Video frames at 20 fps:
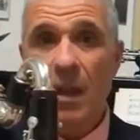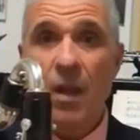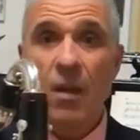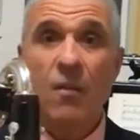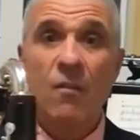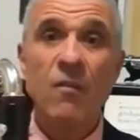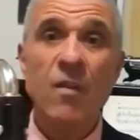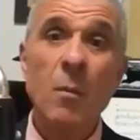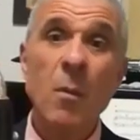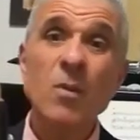
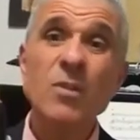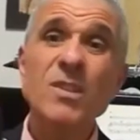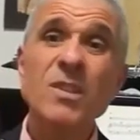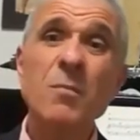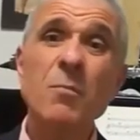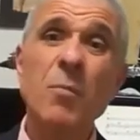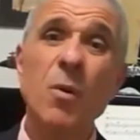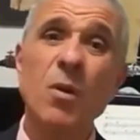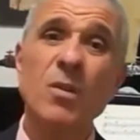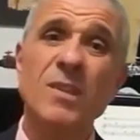The most
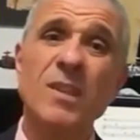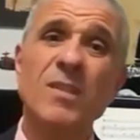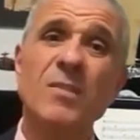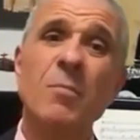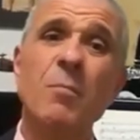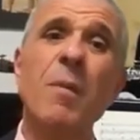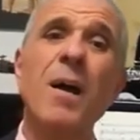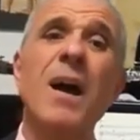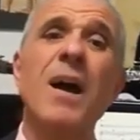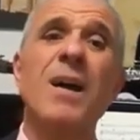important
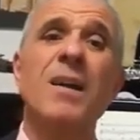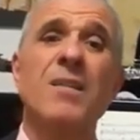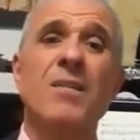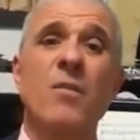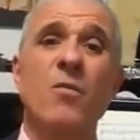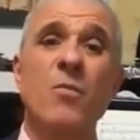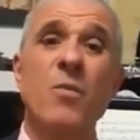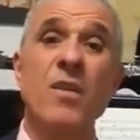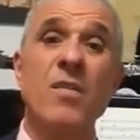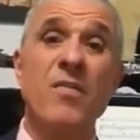part
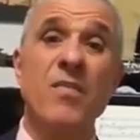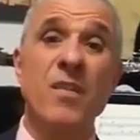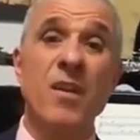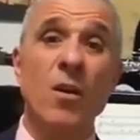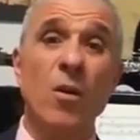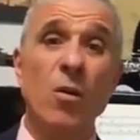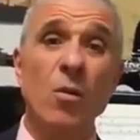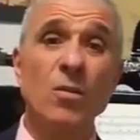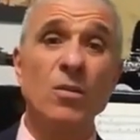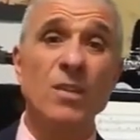with the
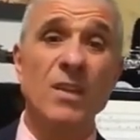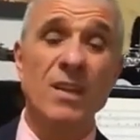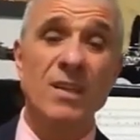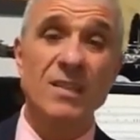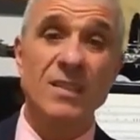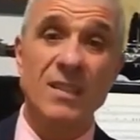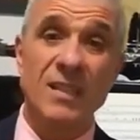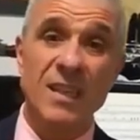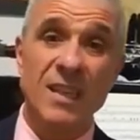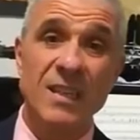
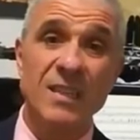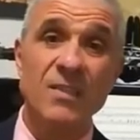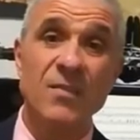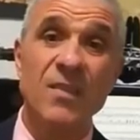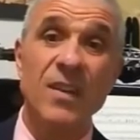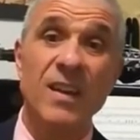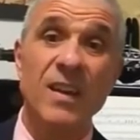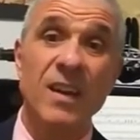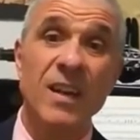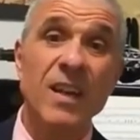audience is
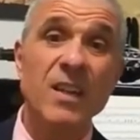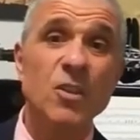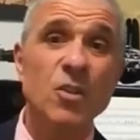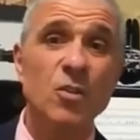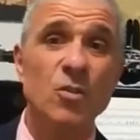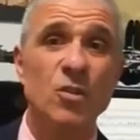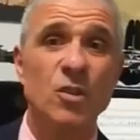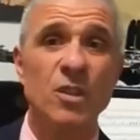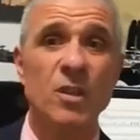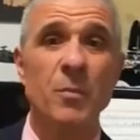the
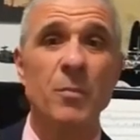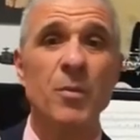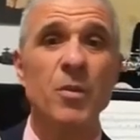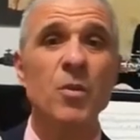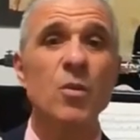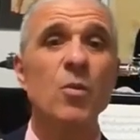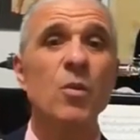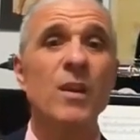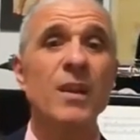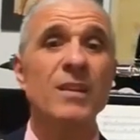relationship
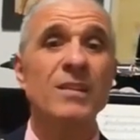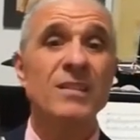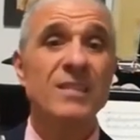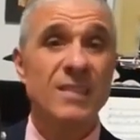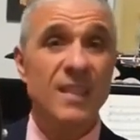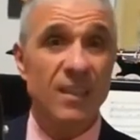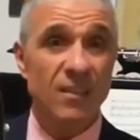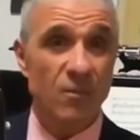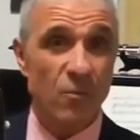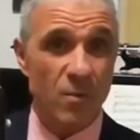you can
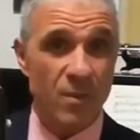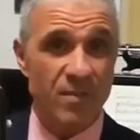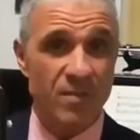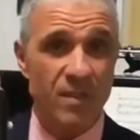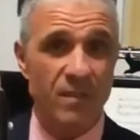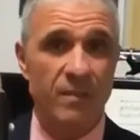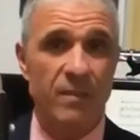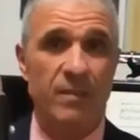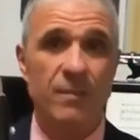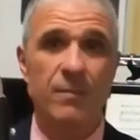set with
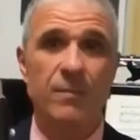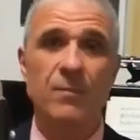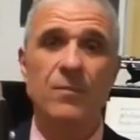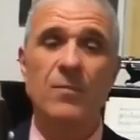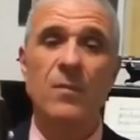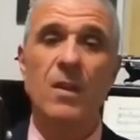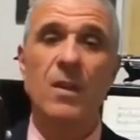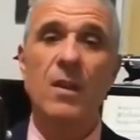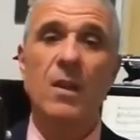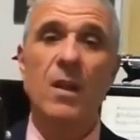it.
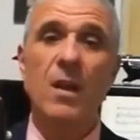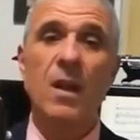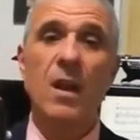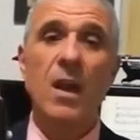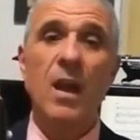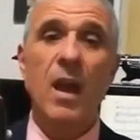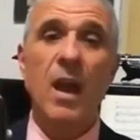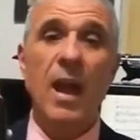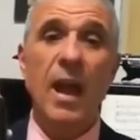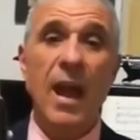
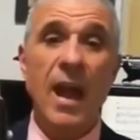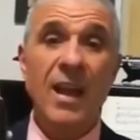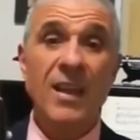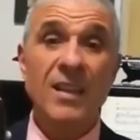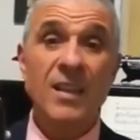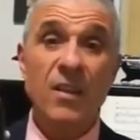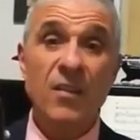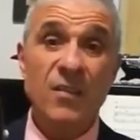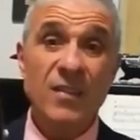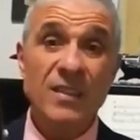And
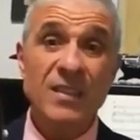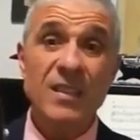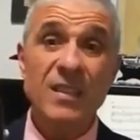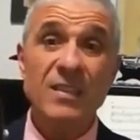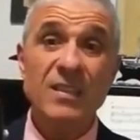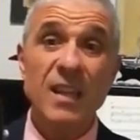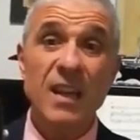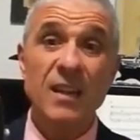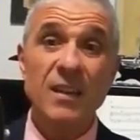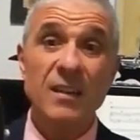this is
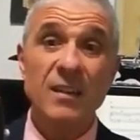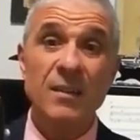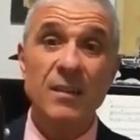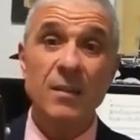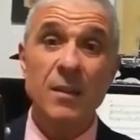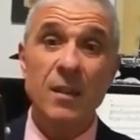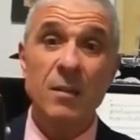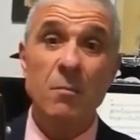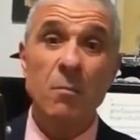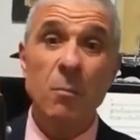an
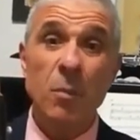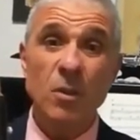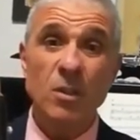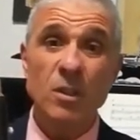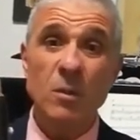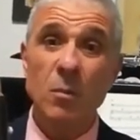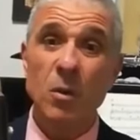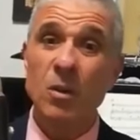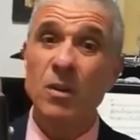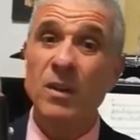
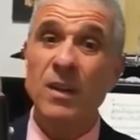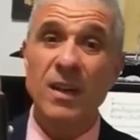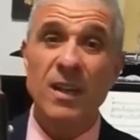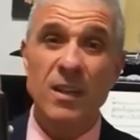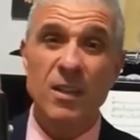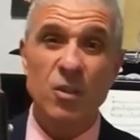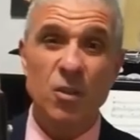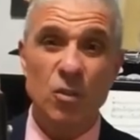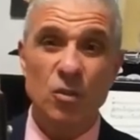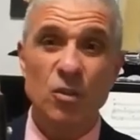impossible
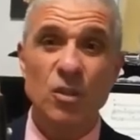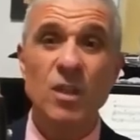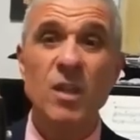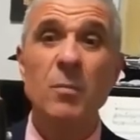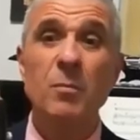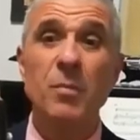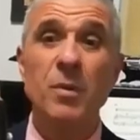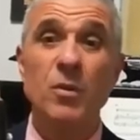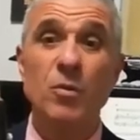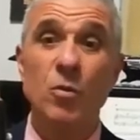relationship
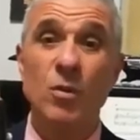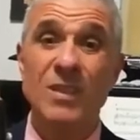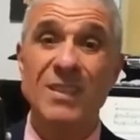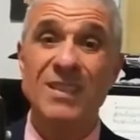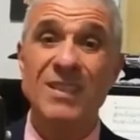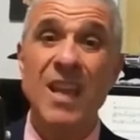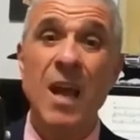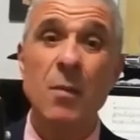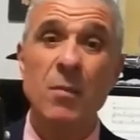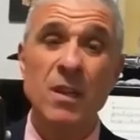to
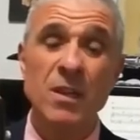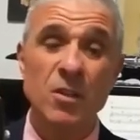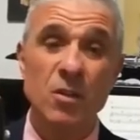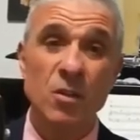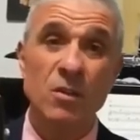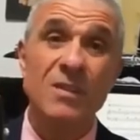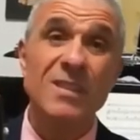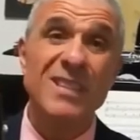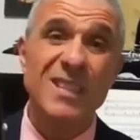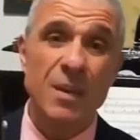establish
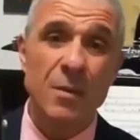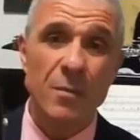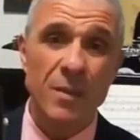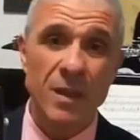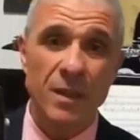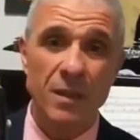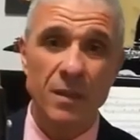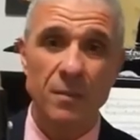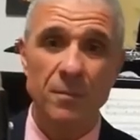on streaming.